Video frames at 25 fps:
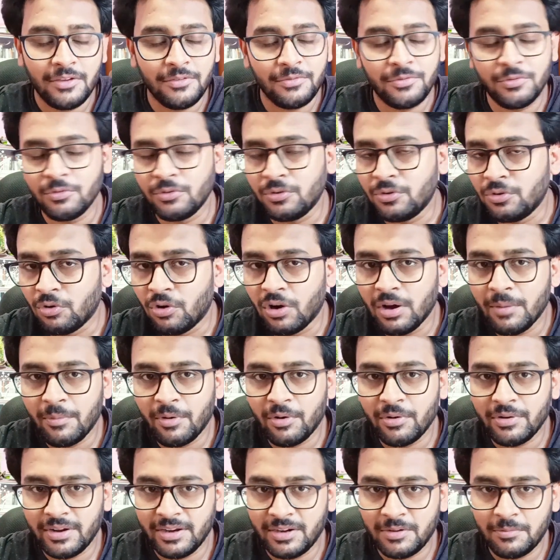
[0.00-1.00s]
if you know
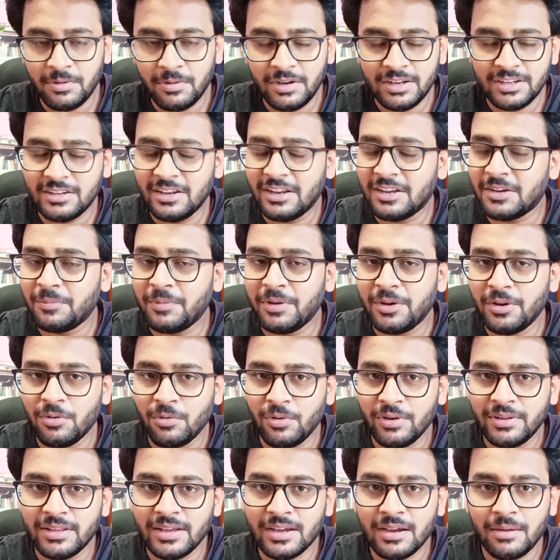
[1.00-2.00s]
about it please let me
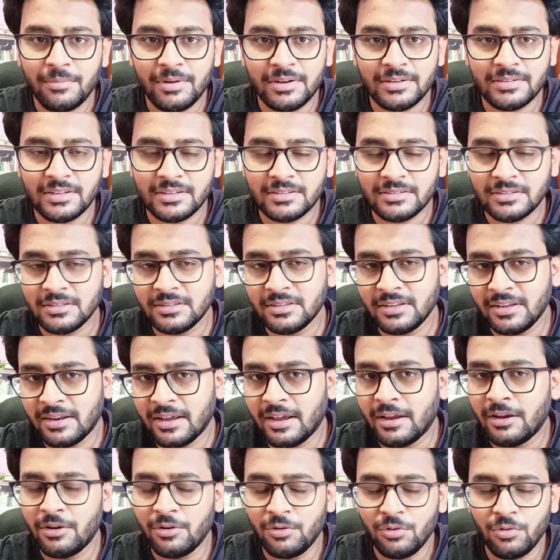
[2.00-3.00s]
know in the comment section then
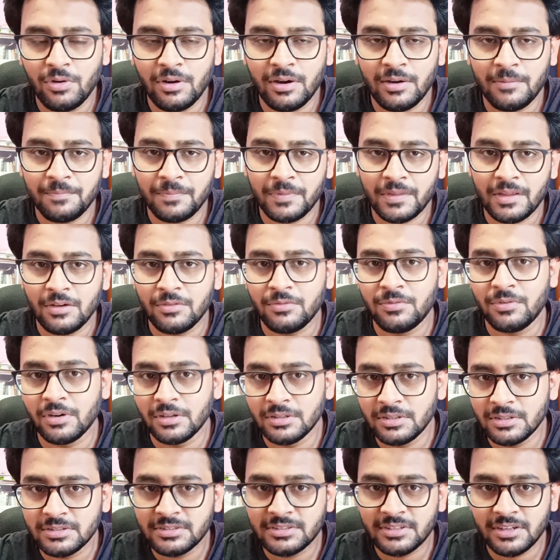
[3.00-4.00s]
i'll do a, a
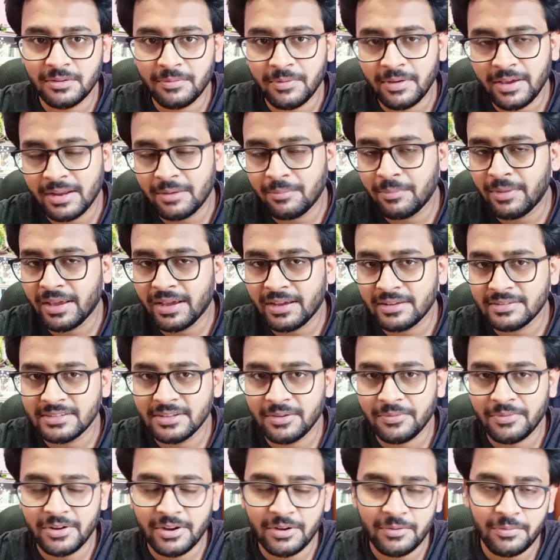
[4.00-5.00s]
further survey and make a
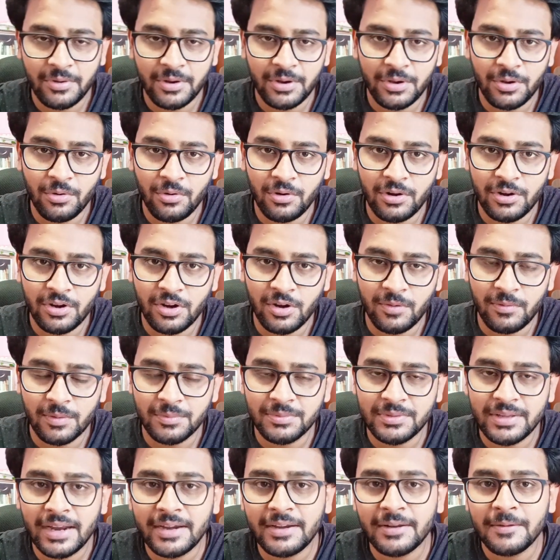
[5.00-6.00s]
separate video on top
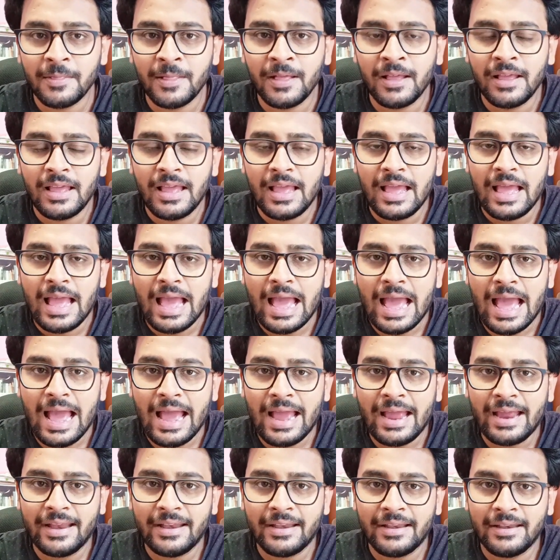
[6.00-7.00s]
of that
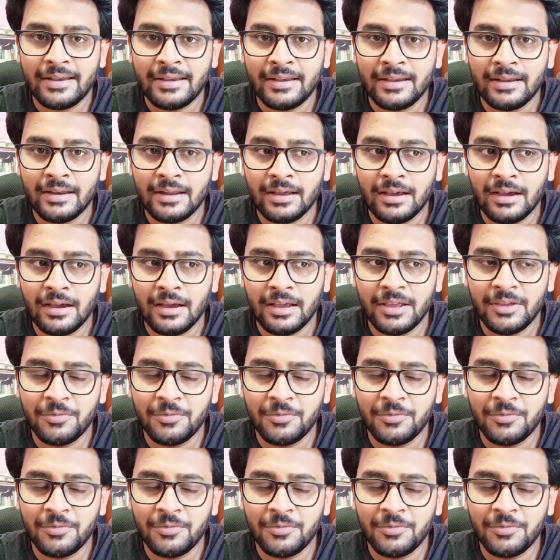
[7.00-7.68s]
and uh,